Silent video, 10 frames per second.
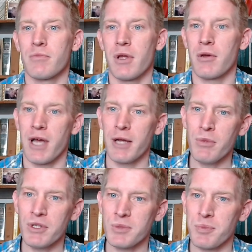9
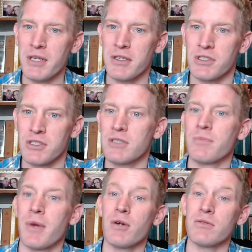months pregnant. She's
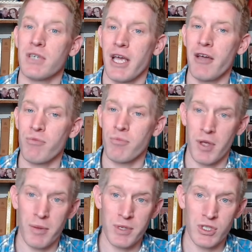about to have
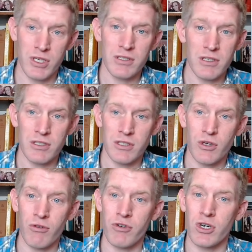baby Jesus.
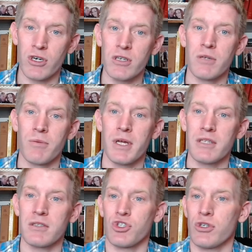So for her to
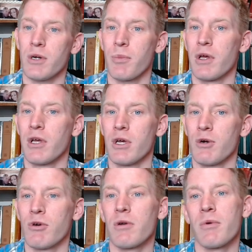make this trip
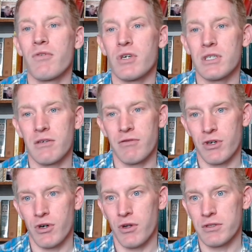would have been very
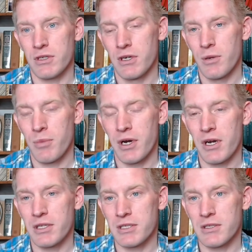difficult. But
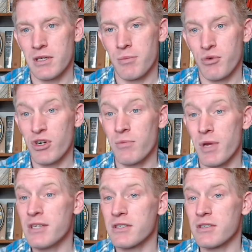it's pretty
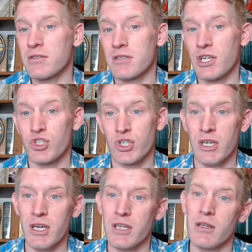amazing that she
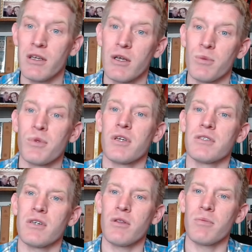did,
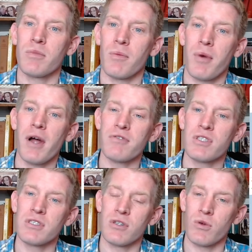because all the
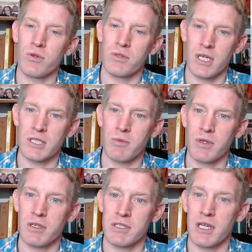prophecies in the Old
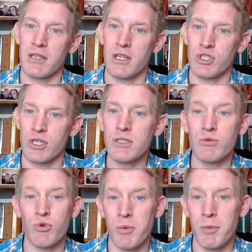Testament said that
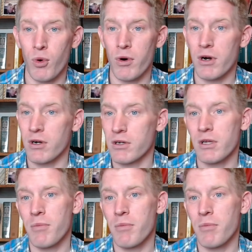Jesus would be born in